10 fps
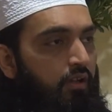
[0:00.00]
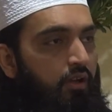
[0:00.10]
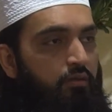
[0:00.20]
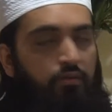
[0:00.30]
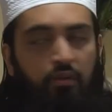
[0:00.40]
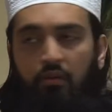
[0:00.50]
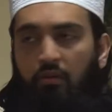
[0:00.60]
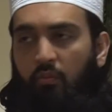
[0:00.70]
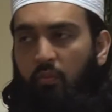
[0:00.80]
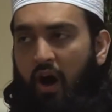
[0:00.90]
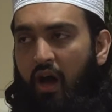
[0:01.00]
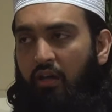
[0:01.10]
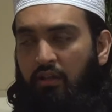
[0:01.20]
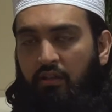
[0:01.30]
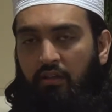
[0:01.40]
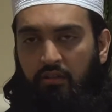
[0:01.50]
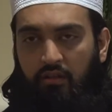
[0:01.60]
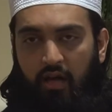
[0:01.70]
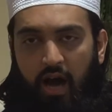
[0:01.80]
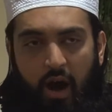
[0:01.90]
Now, why,
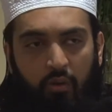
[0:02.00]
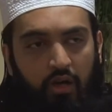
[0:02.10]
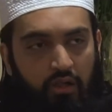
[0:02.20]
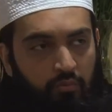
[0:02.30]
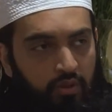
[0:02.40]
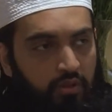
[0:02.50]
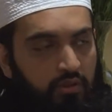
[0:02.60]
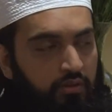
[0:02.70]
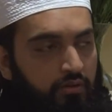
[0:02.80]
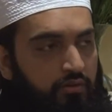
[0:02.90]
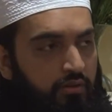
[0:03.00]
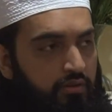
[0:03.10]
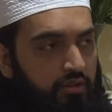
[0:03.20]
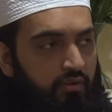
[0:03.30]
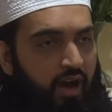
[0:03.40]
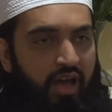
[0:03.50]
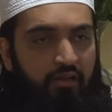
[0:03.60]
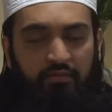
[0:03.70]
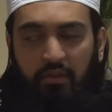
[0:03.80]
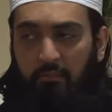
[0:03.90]
how can we
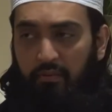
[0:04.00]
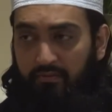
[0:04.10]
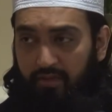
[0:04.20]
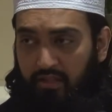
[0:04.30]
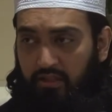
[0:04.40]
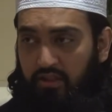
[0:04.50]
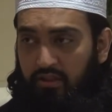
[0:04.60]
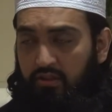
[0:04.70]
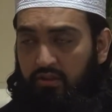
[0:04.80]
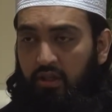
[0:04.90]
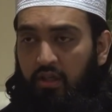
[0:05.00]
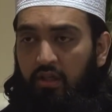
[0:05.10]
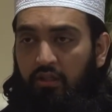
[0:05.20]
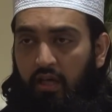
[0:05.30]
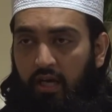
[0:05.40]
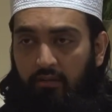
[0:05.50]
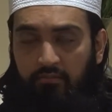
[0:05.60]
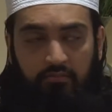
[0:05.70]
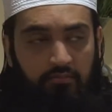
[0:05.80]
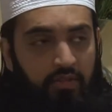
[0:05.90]
derive the perfection
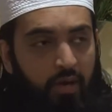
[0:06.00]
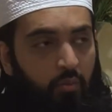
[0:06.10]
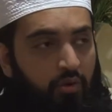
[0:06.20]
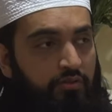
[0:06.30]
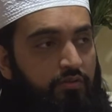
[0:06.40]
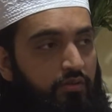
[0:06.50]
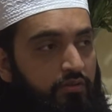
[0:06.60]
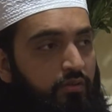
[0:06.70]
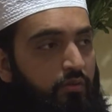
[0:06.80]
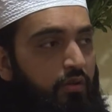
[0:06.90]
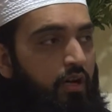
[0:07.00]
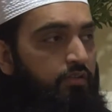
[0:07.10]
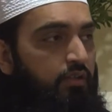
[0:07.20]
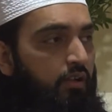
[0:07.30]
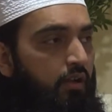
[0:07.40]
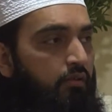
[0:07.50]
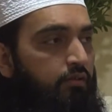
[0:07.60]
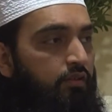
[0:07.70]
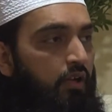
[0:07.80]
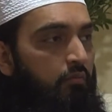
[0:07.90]
um, that was
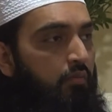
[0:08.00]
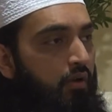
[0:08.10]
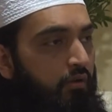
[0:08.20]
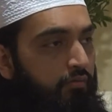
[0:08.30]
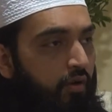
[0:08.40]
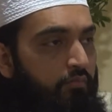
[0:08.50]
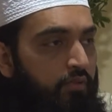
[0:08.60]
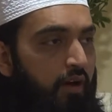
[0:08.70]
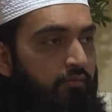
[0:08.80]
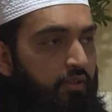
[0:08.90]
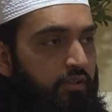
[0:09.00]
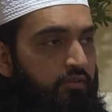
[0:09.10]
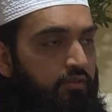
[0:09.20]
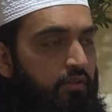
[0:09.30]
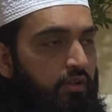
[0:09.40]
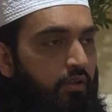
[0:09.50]
Rasulullah from that verse?